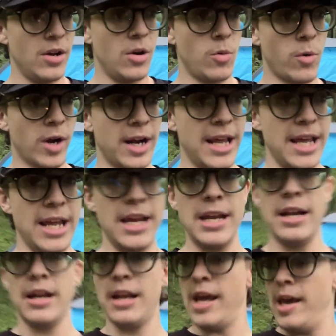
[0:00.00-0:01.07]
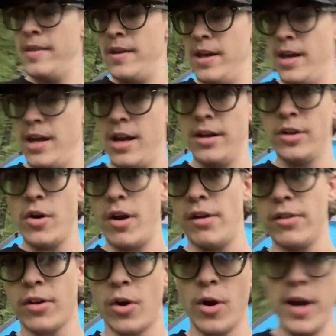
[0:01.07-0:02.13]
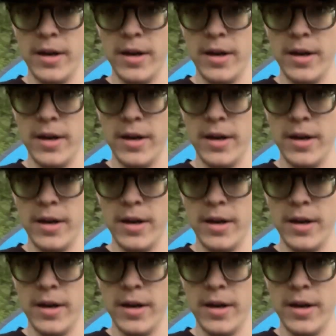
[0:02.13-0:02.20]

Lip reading: We're gonna eat and then go down to the creek.